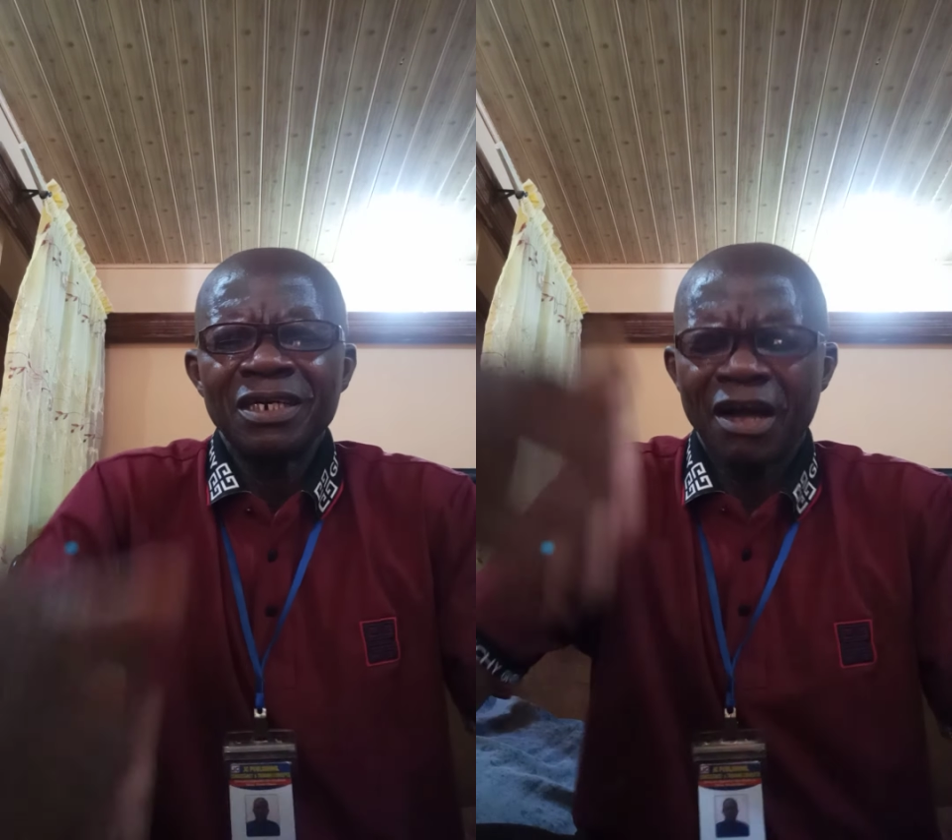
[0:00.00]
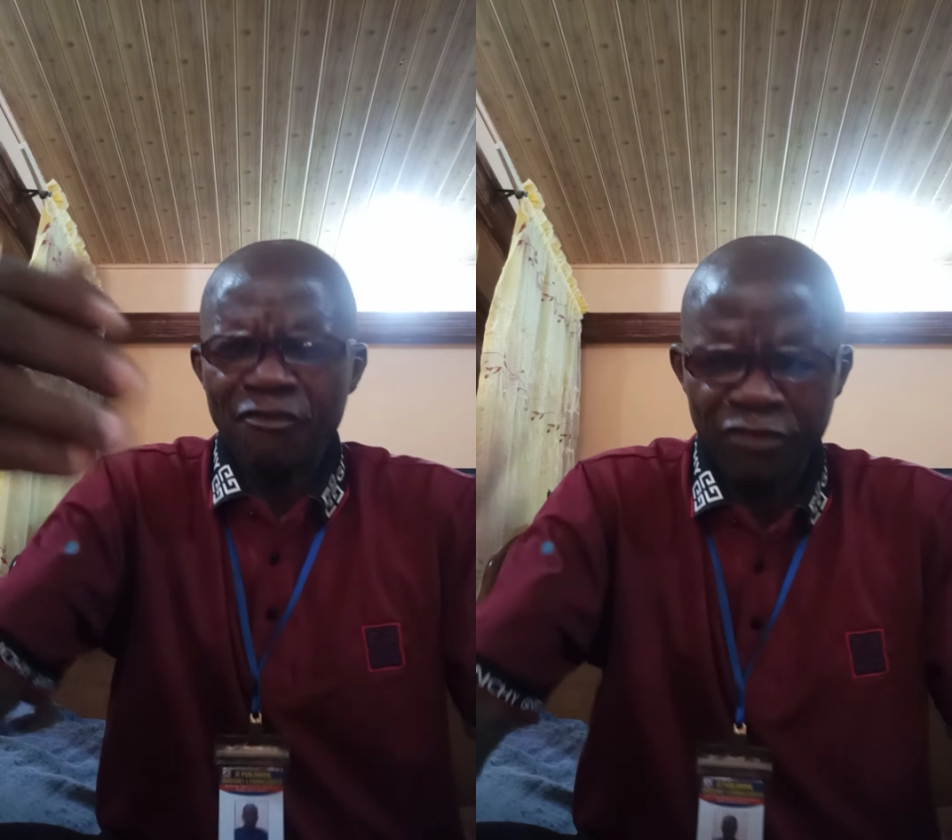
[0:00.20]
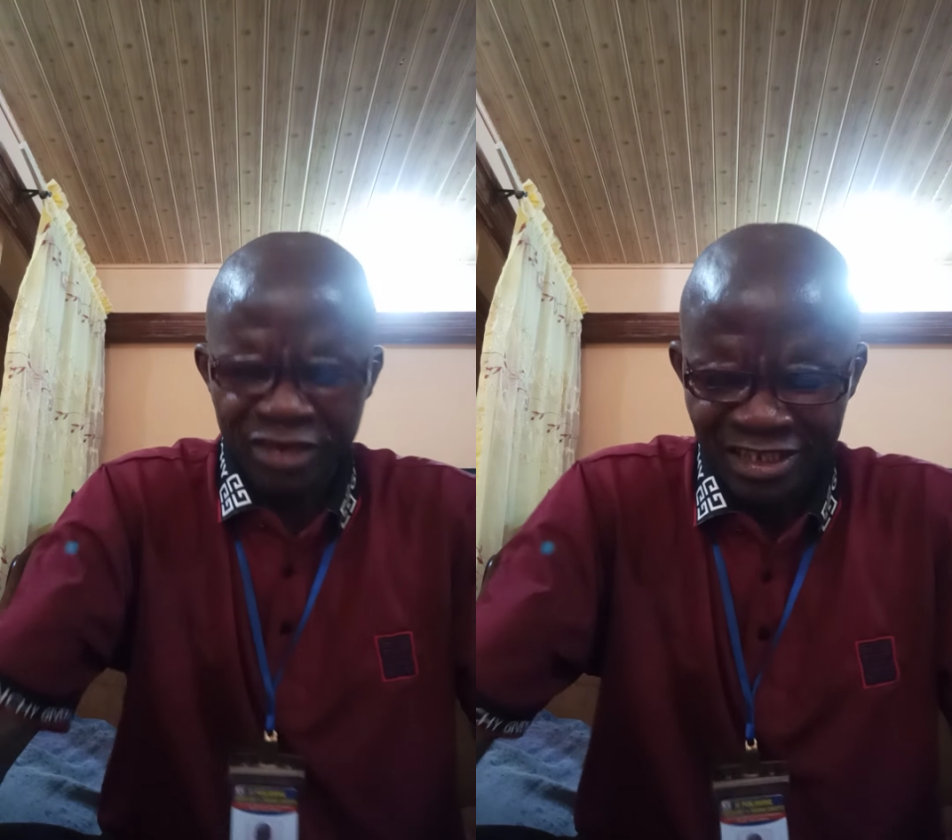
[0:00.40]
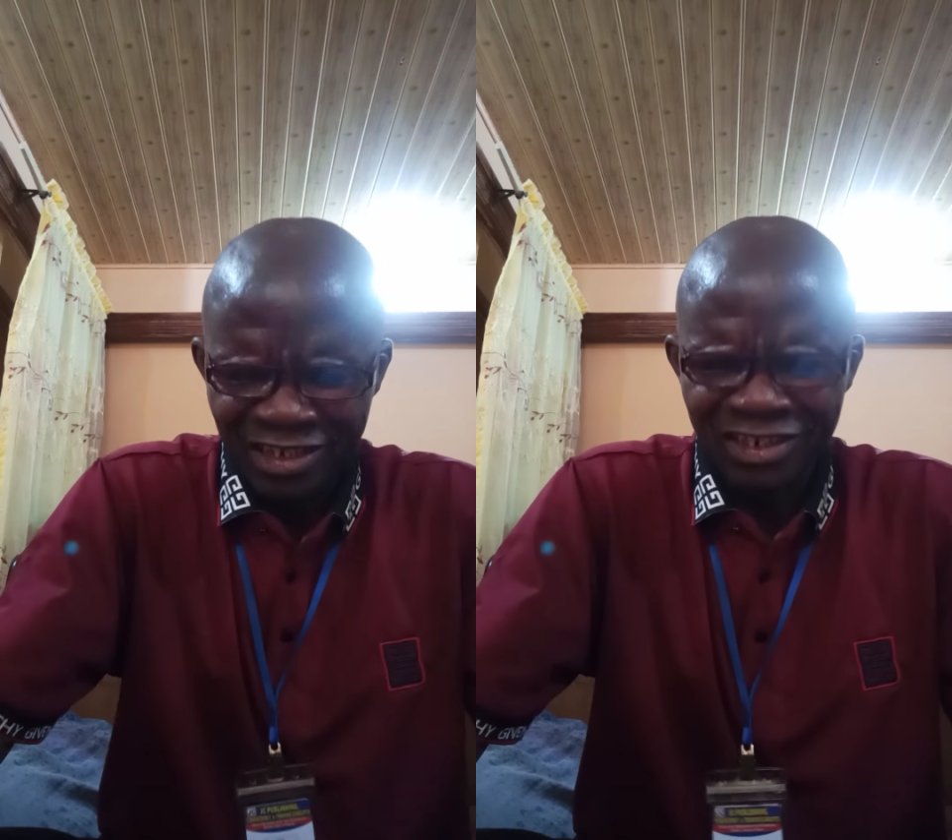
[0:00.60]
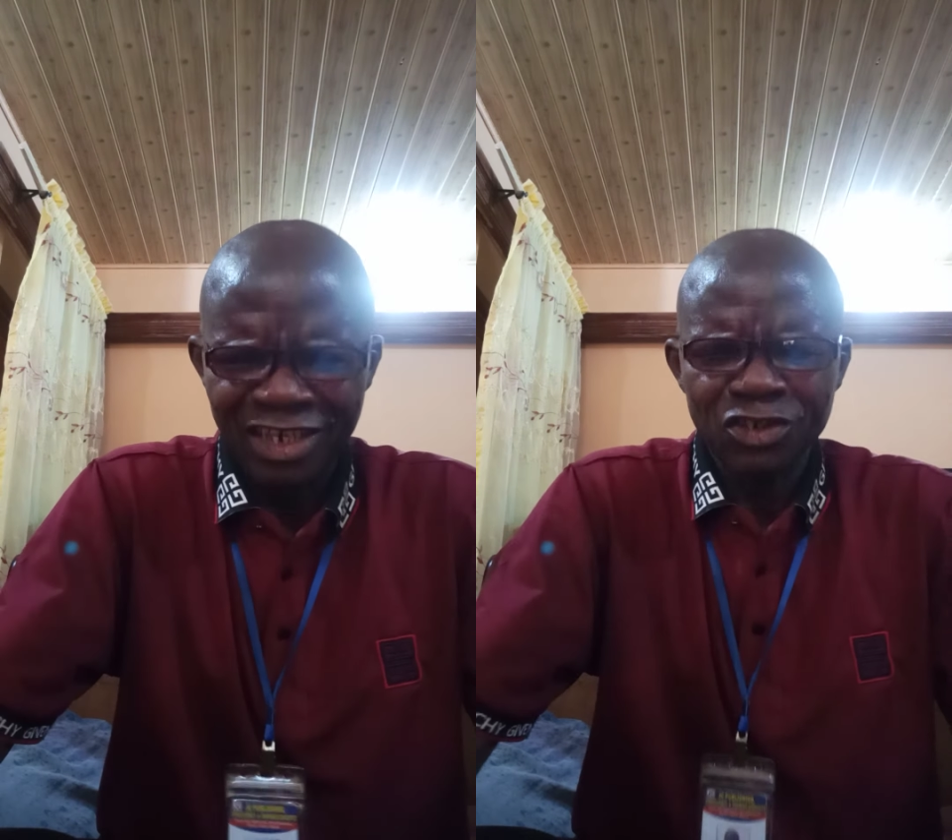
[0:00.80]
and
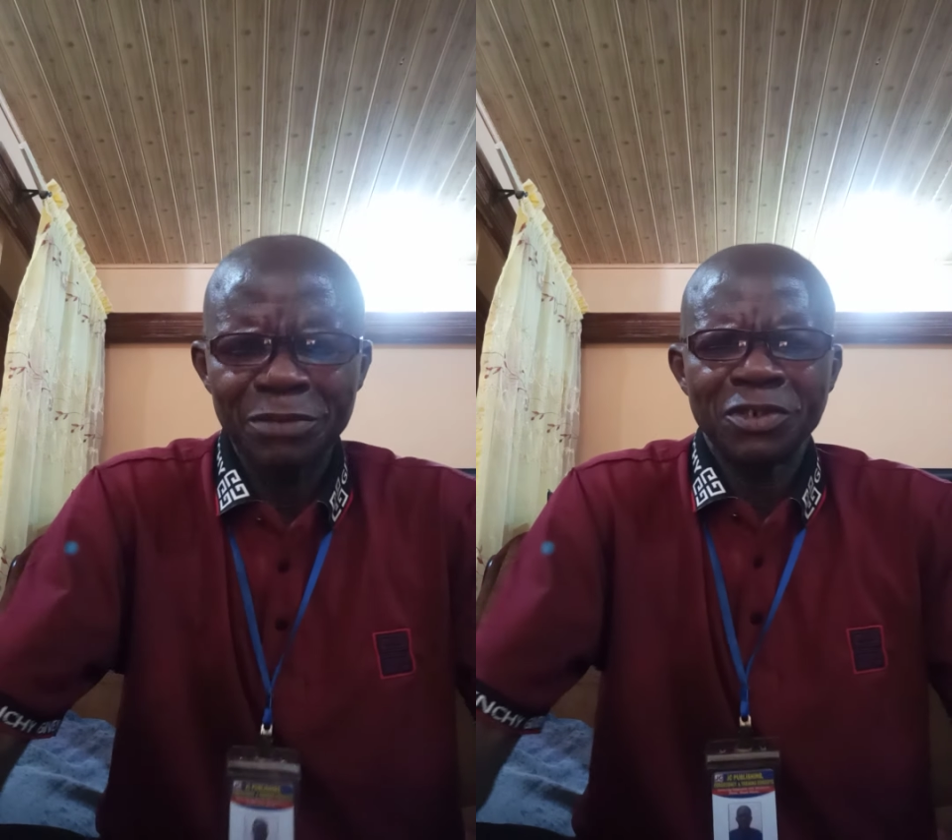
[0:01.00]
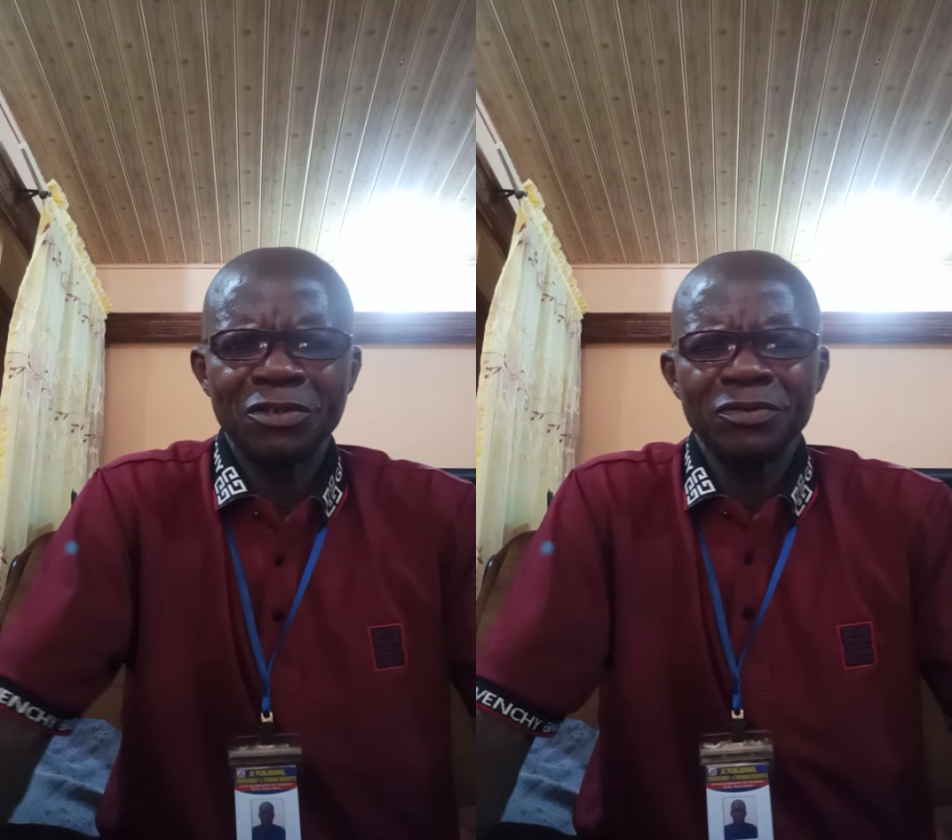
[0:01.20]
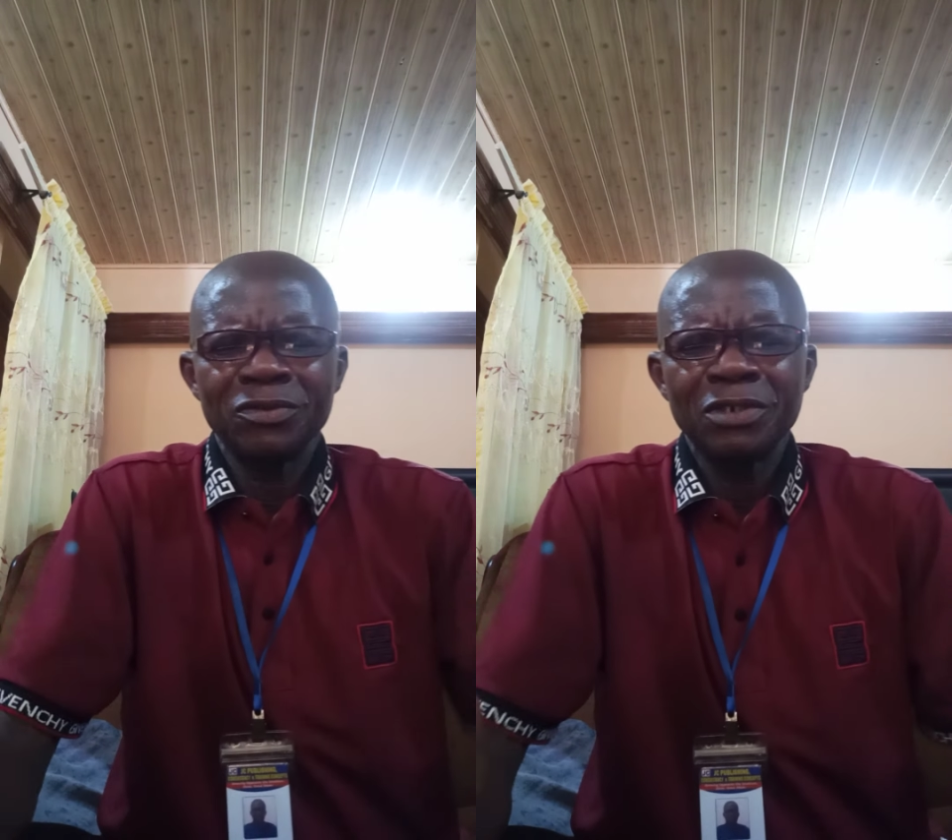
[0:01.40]
phonetic transcription,